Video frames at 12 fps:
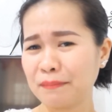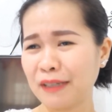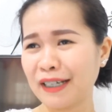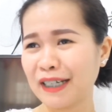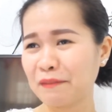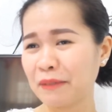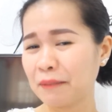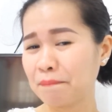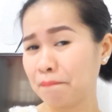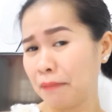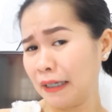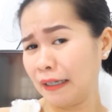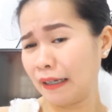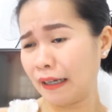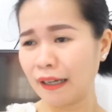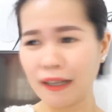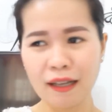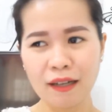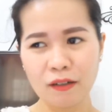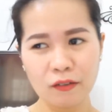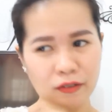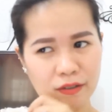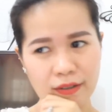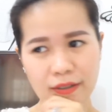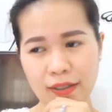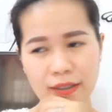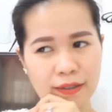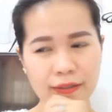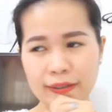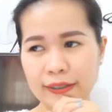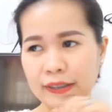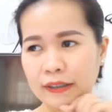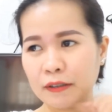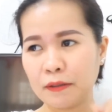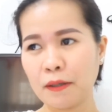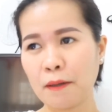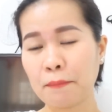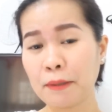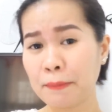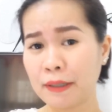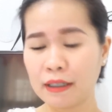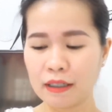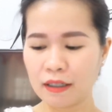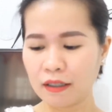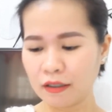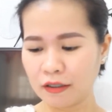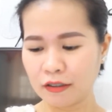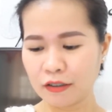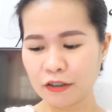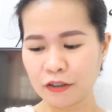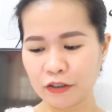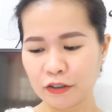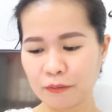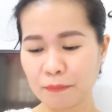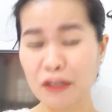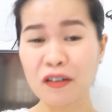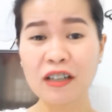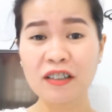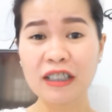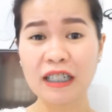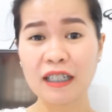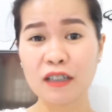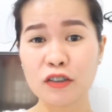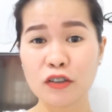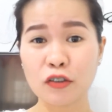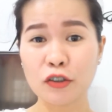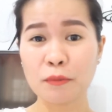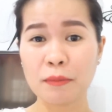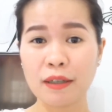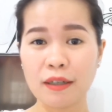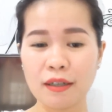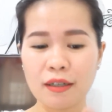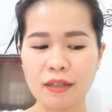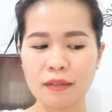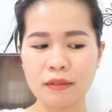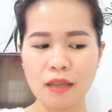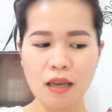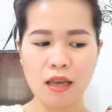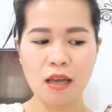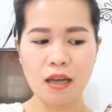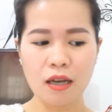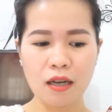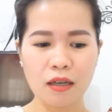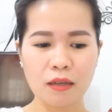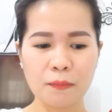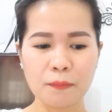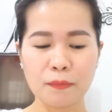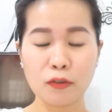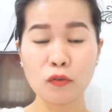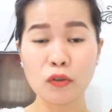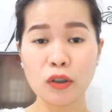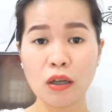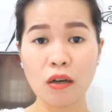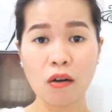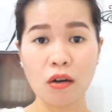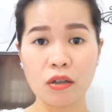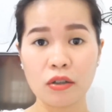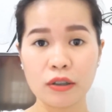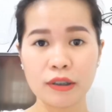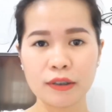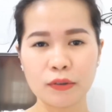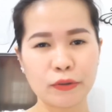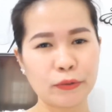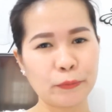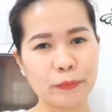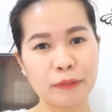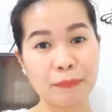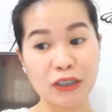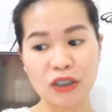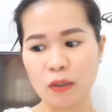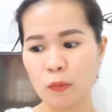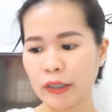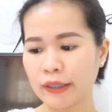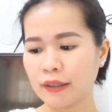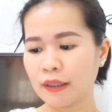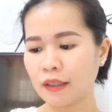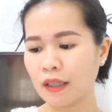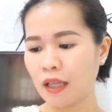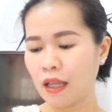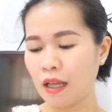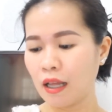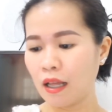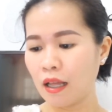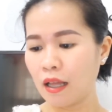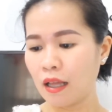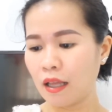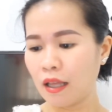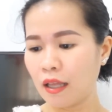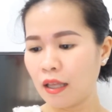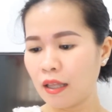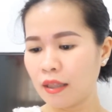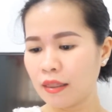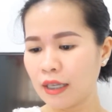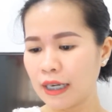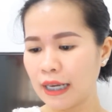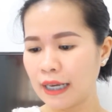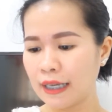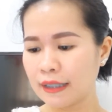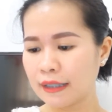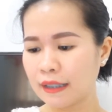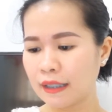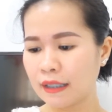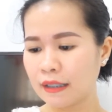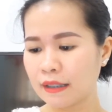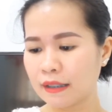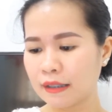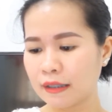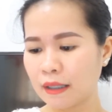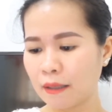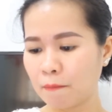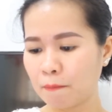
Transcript: Talagang may pink or ano, purple. So, yun. Pero ngayon talaga gusto ko yung mga nude colors or especially white. And the next is,